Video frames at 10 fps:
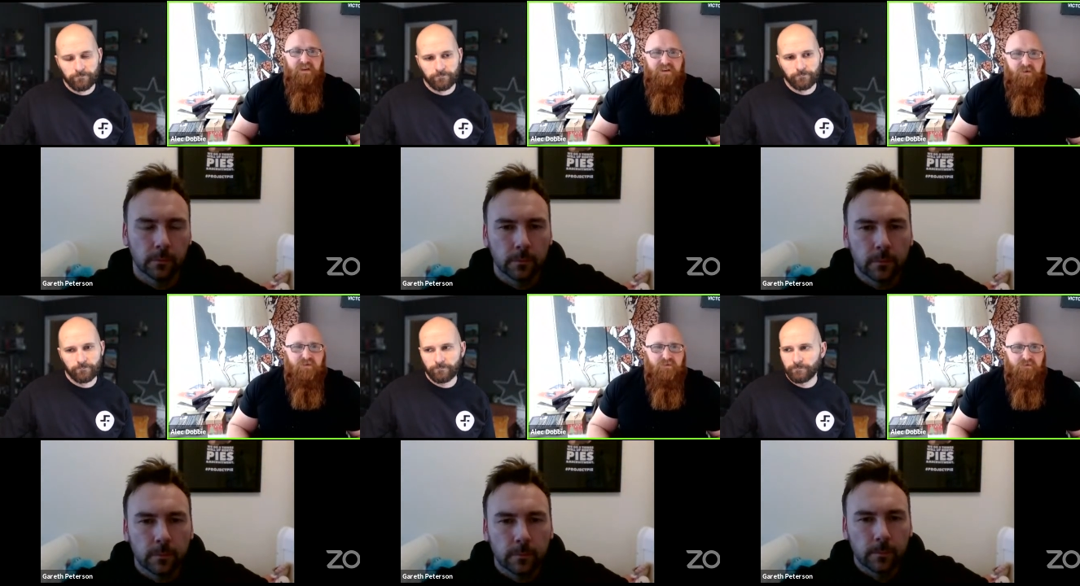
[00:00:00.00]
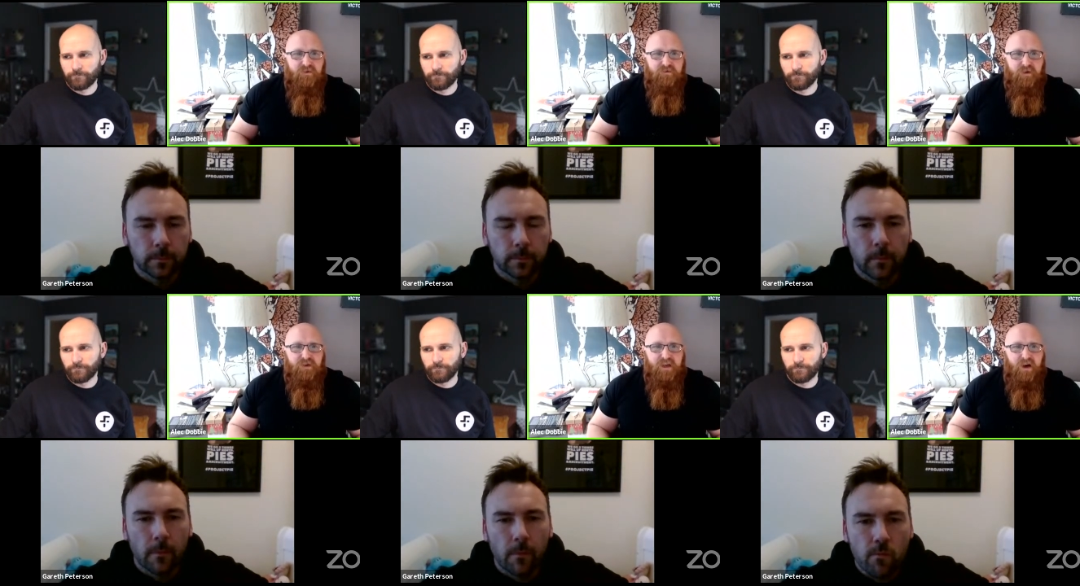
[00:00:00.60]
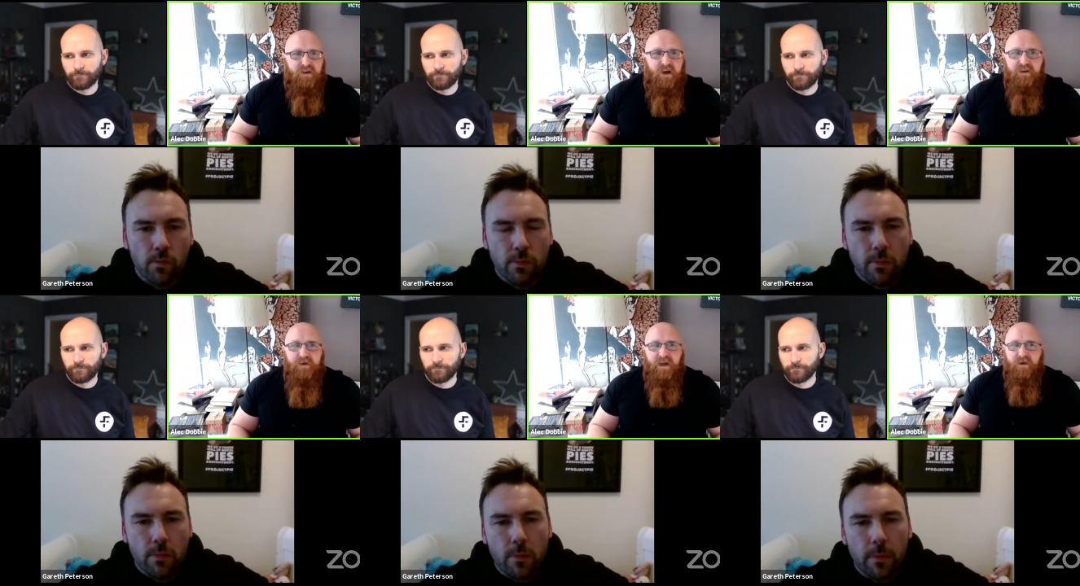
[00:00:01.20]
Speaker 1: You know, we've always been pretty hard
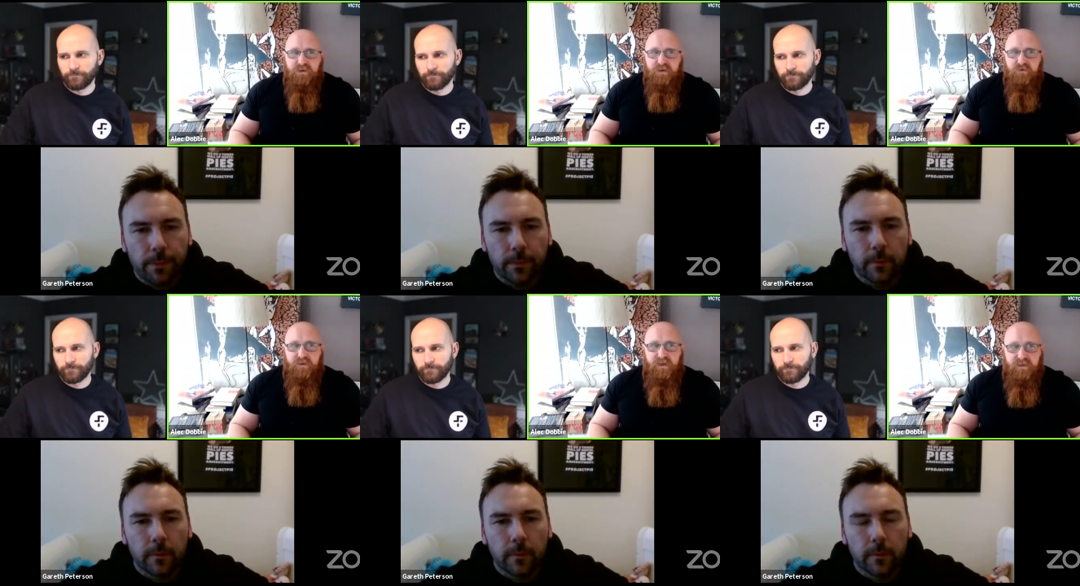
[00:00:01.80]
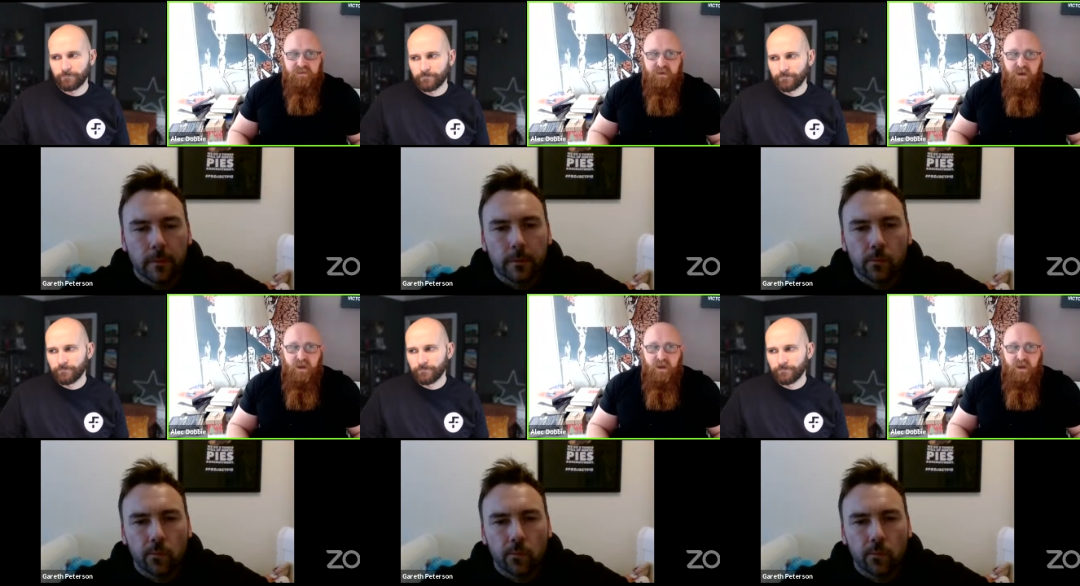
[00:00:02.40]
line about how we do things.